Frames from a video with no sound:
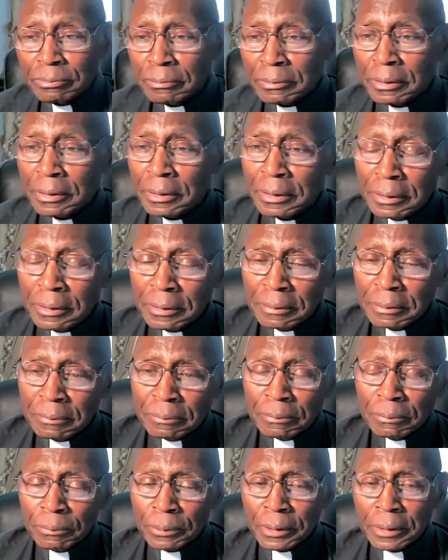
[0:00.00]

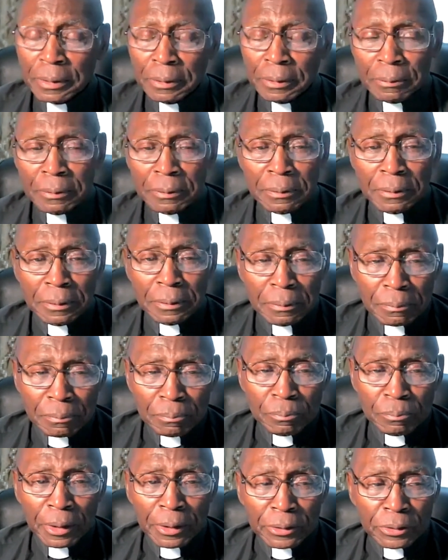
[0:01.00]
And we
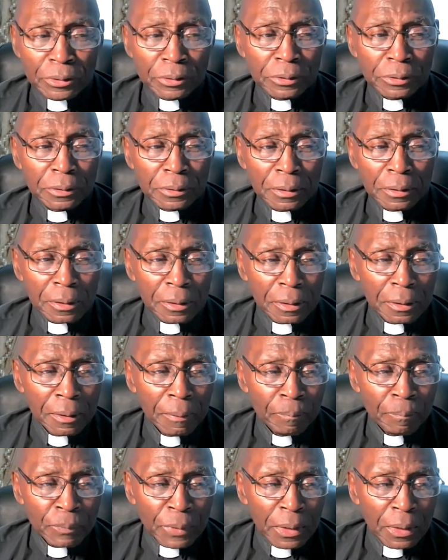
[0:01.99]
must uh,
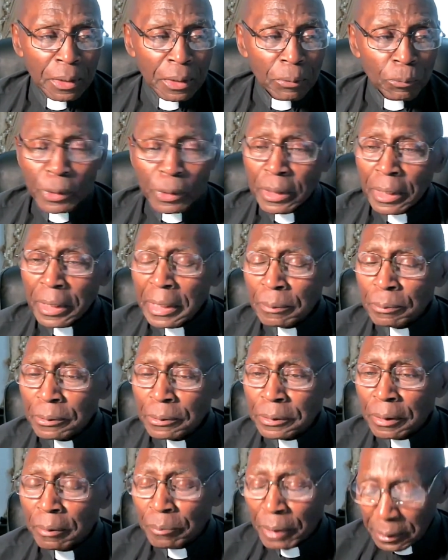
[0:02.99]
we're able
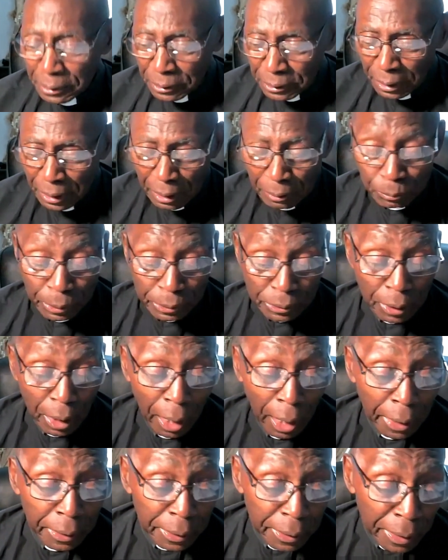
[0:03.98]
to maintain with
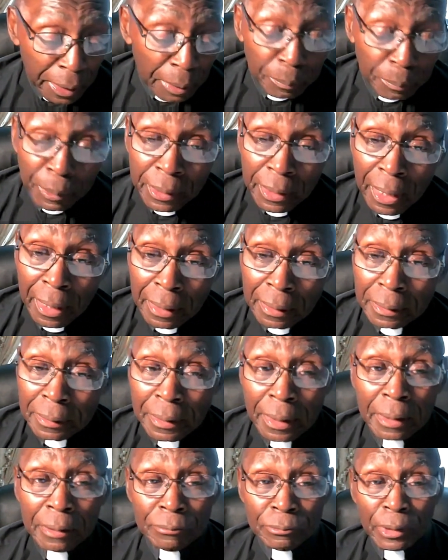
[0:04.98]
God help. And I
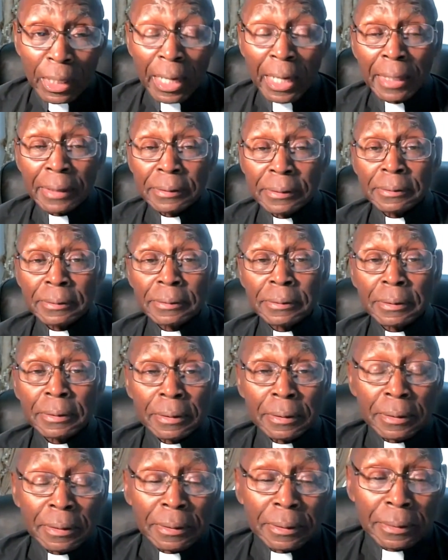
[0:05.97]
love that
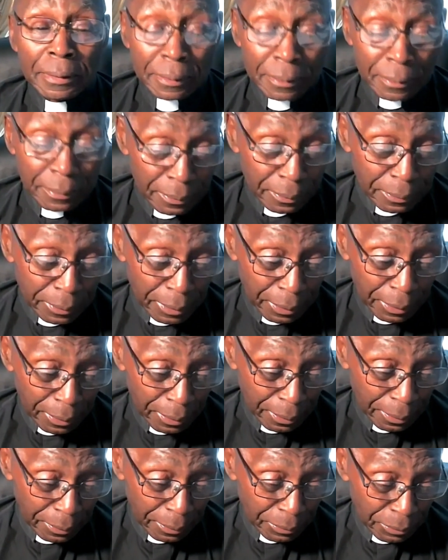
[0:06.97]
uh,
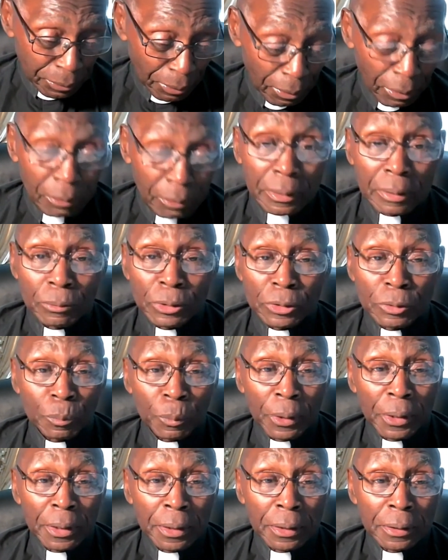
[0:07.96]
the song that was
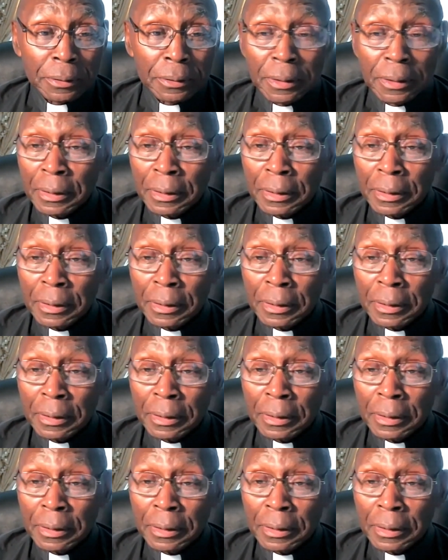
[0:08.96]
played.